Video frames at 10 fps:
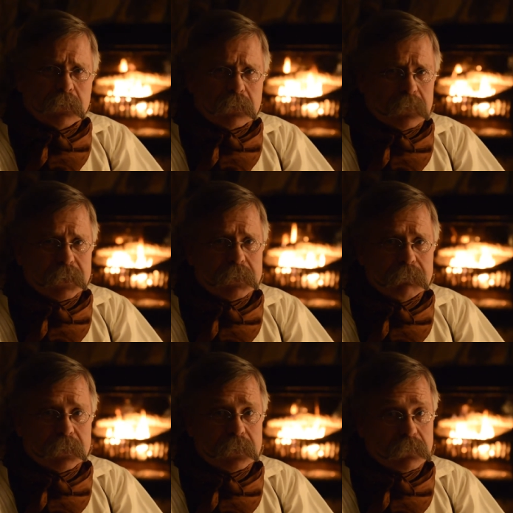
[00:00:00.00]

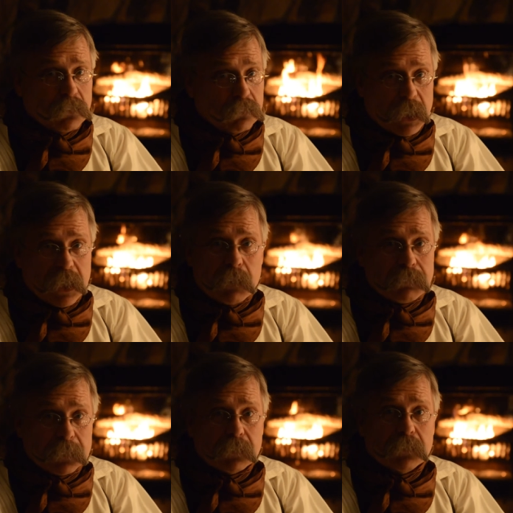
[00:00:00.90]
Christmas won't
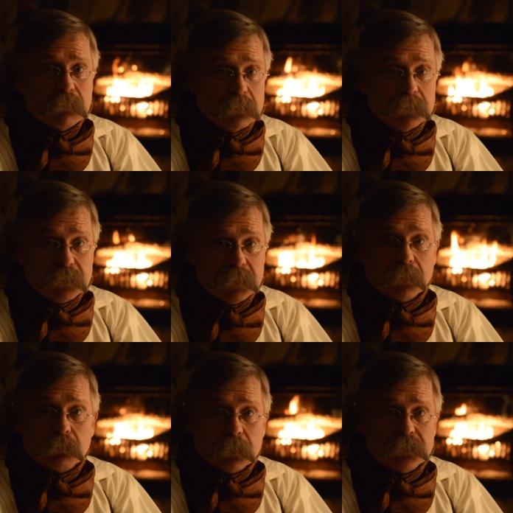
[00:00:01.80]
happen this year
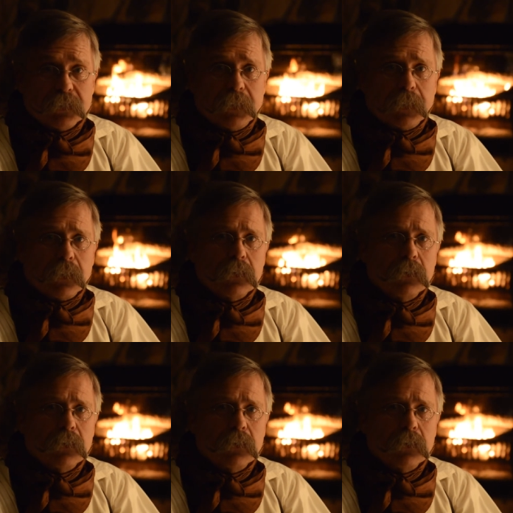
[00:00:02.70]
once again